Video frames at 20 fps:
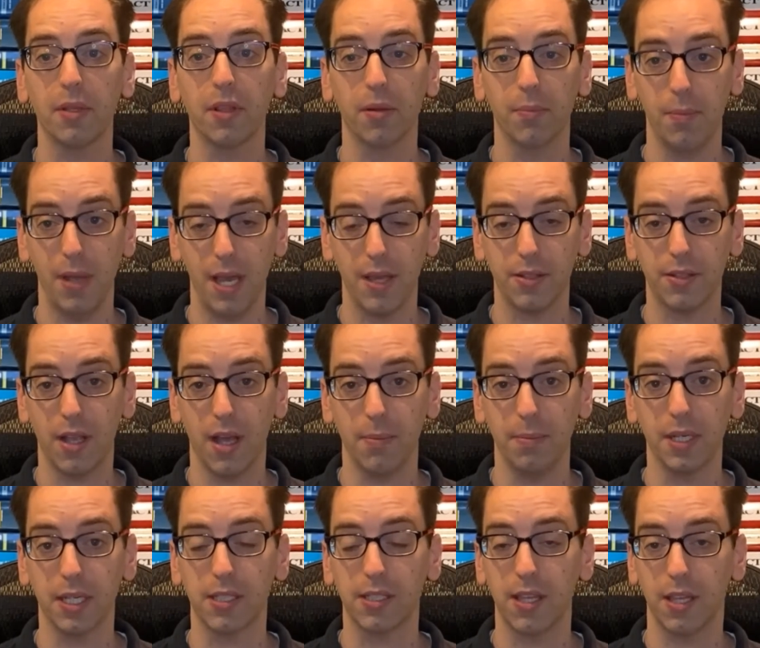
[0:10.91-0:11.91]
math
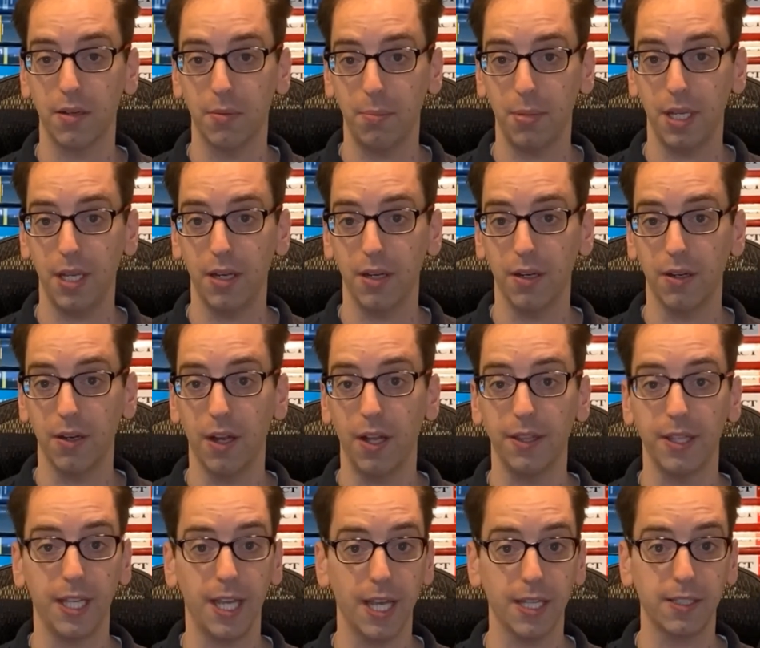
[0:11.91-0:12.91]
topics that appear on
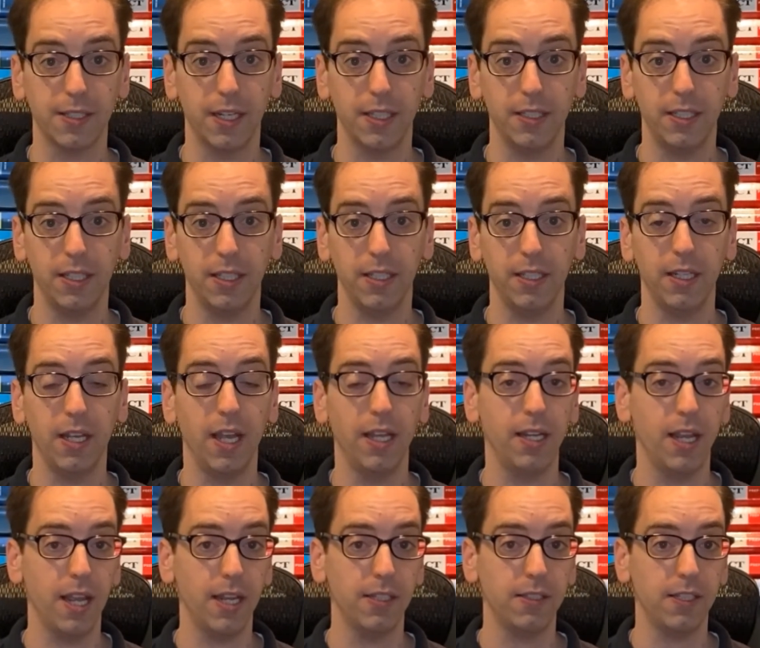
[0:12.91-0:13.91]
the SAT and
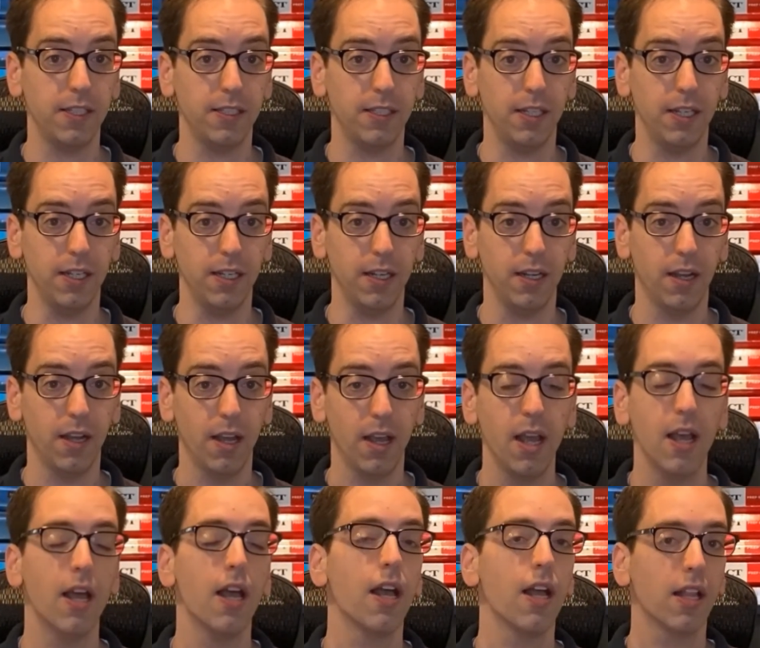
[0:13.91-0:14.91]
ACT.
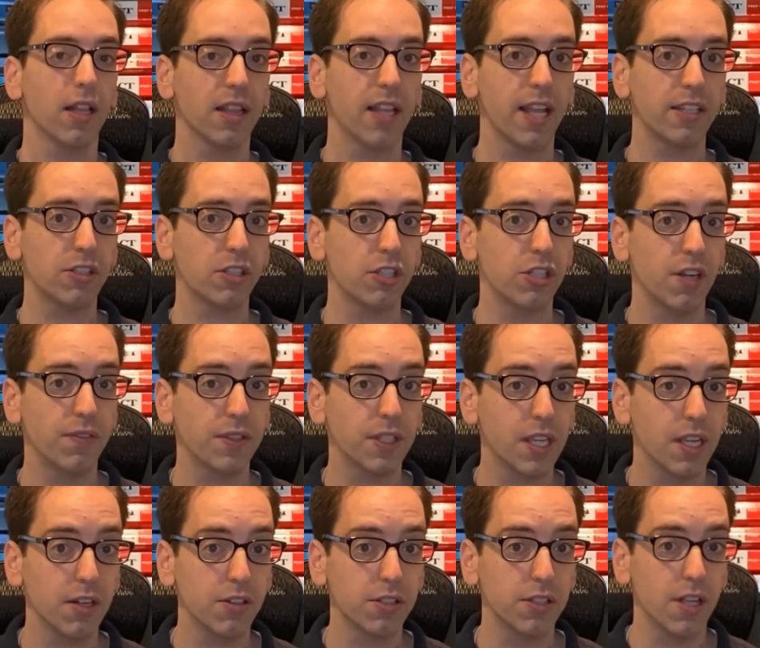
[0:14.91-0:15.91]
Let's shift
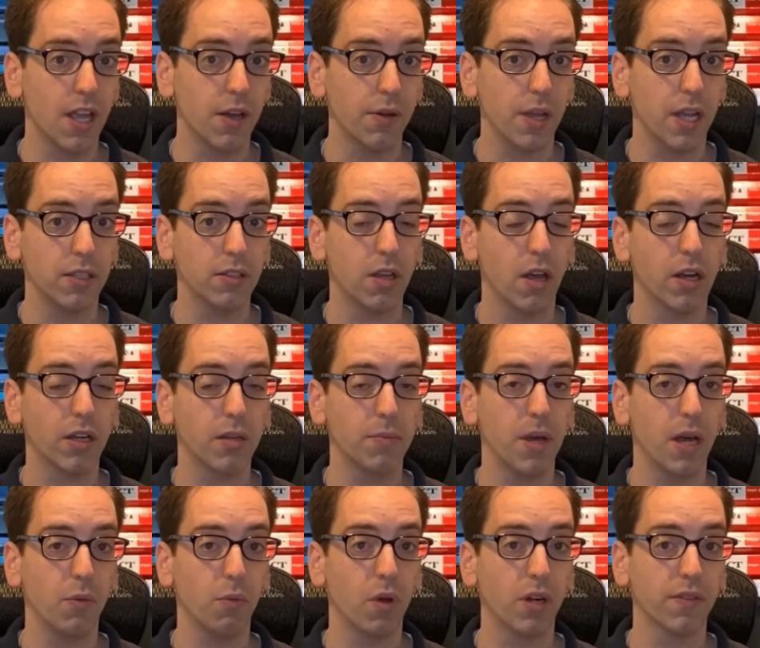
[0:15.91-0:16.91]
gears now and talk
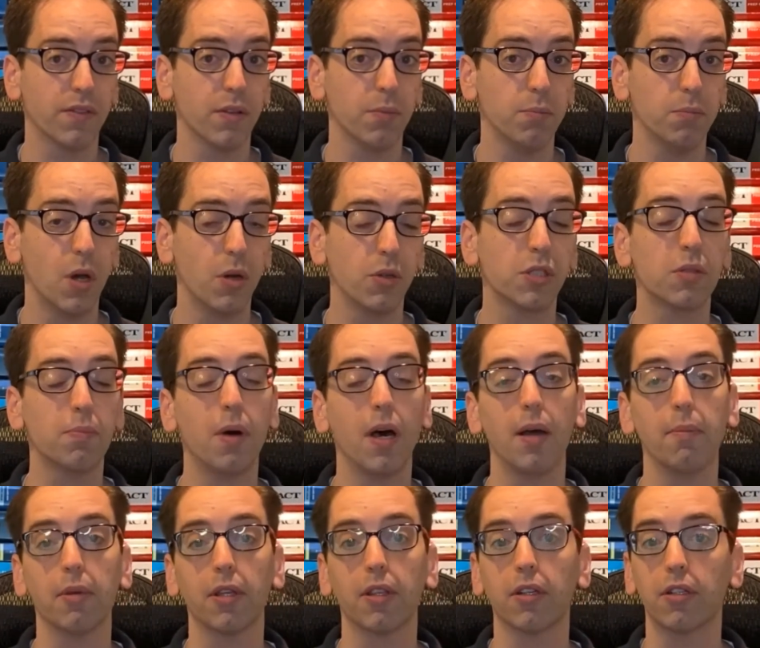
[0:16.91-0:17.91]
about one of the most
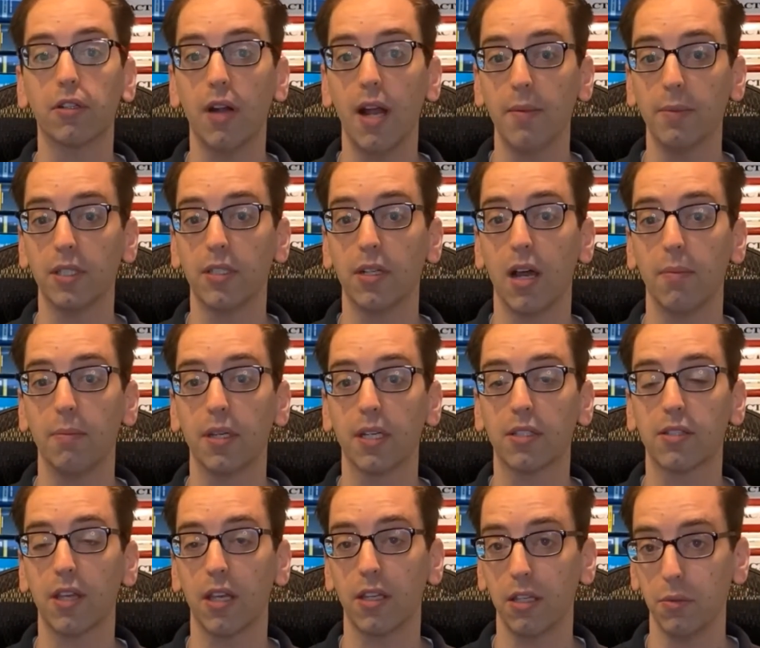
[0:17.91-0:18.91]
popular grammar topics
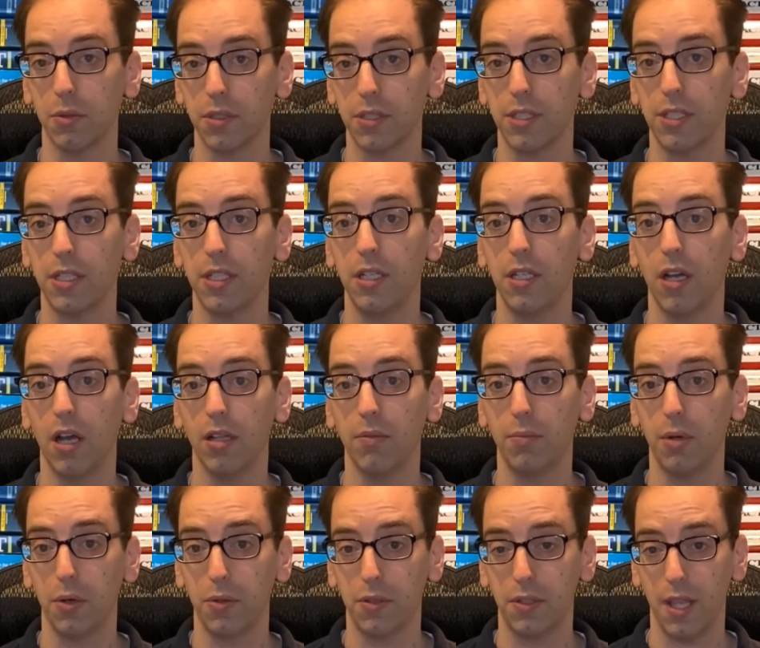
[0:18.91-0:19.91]
that you will see on
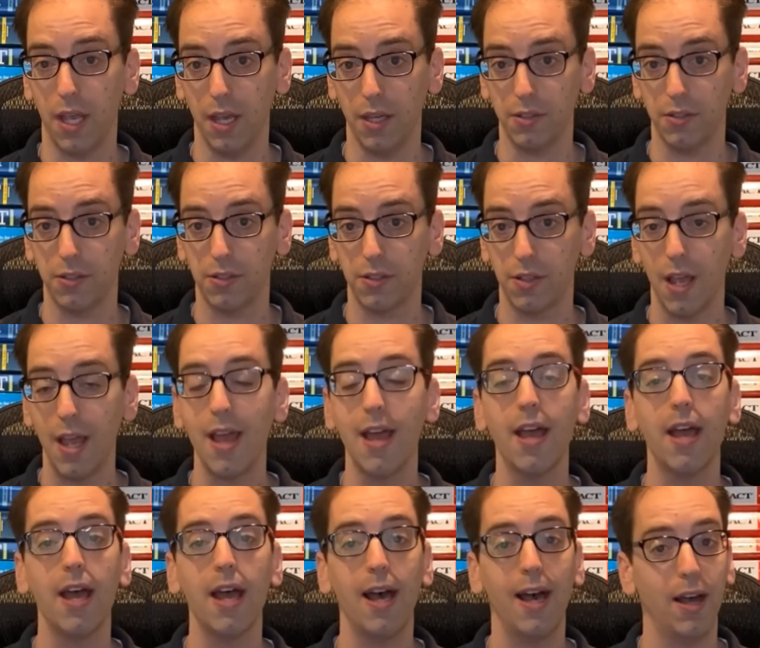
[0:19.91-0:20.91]
both tests:
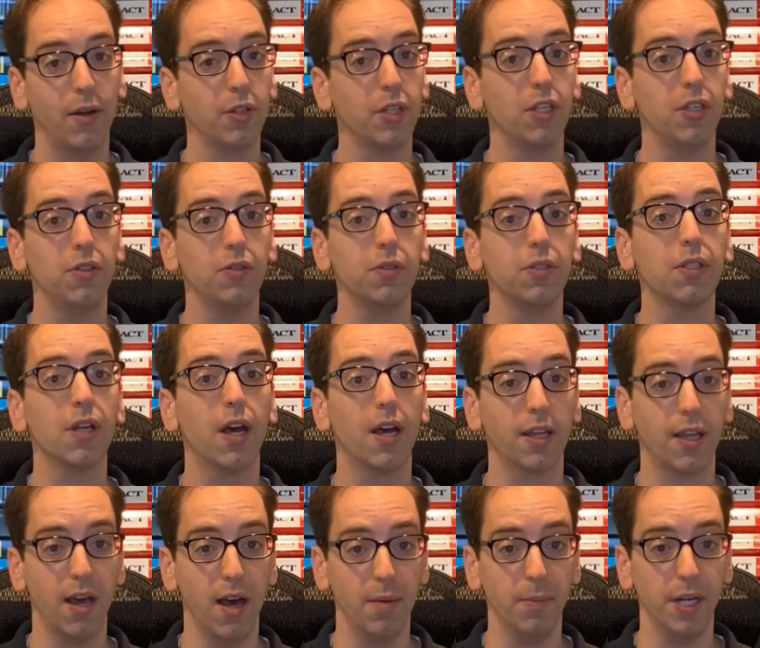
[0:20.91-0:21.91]
how to use a
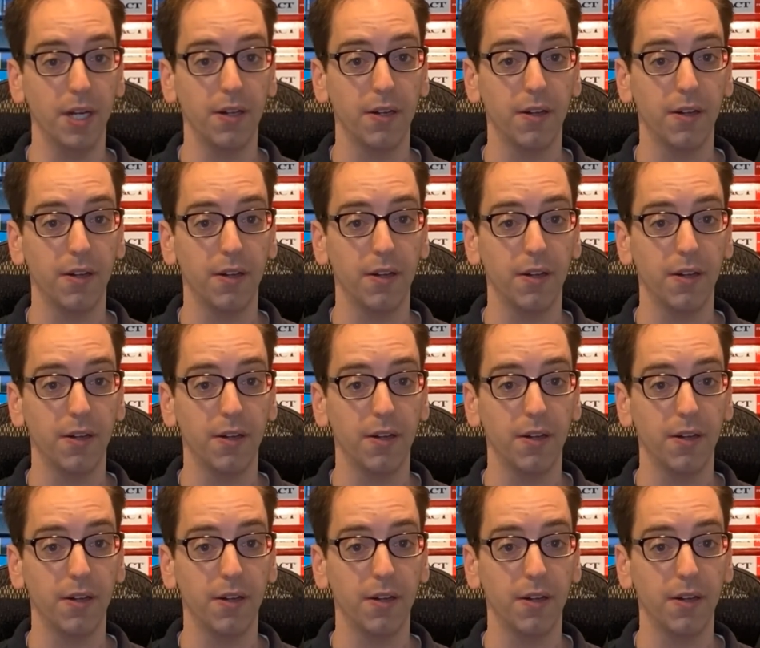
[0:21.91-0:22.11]
comma.